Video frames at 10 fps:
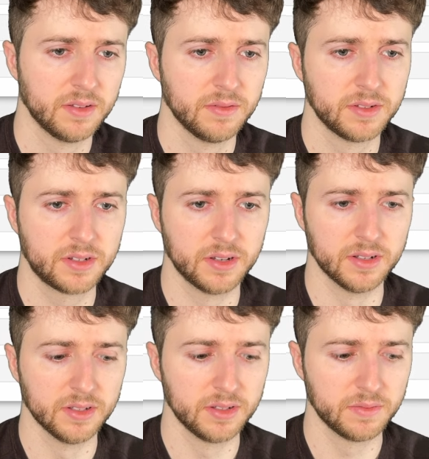just
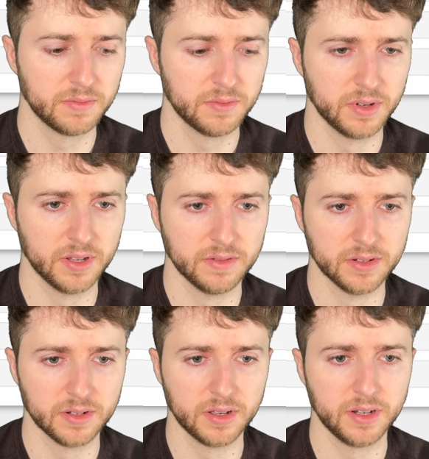call it
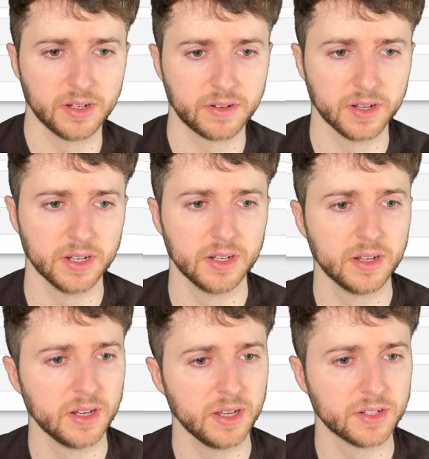whatever, unintegrated
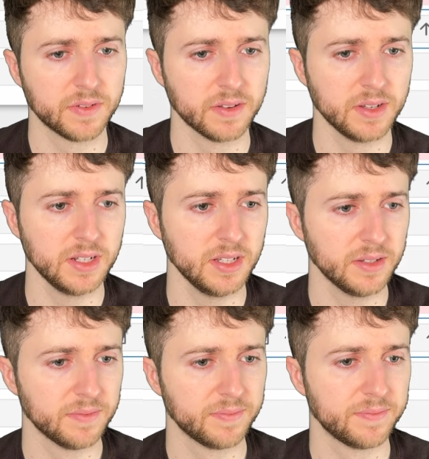H5AD.
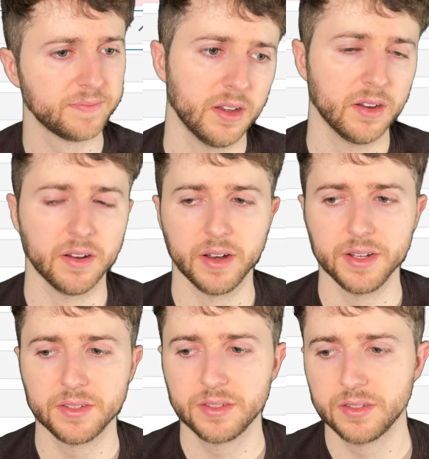All
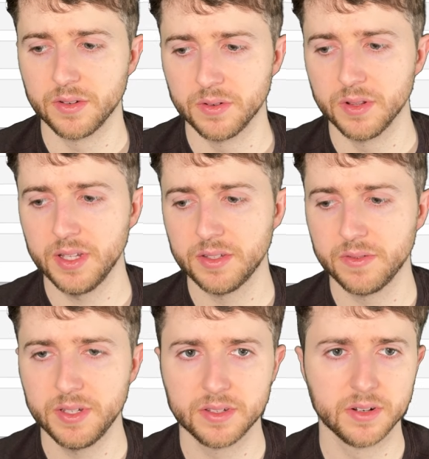right, so let's
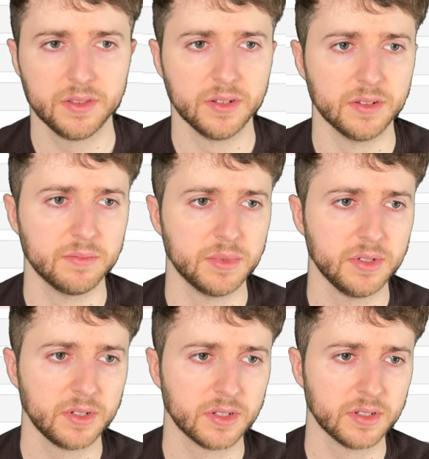restart the notebook.